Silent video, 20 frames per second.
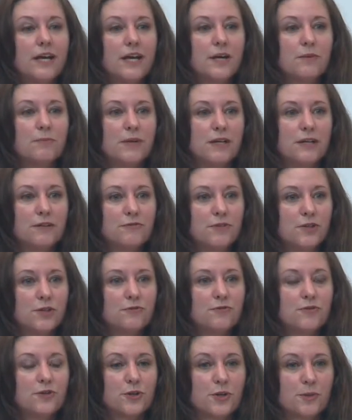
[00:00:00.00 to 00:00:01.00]
And many of you
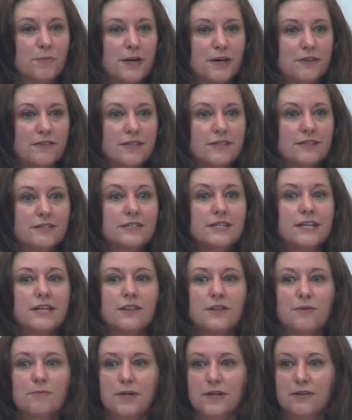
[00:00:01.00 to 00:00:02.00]
have heard about this
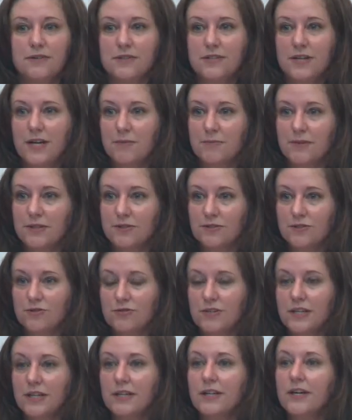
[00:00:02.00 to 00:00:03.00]
in the maritime
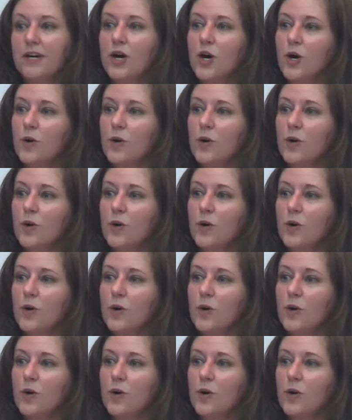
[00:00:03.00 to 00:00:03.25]
industry.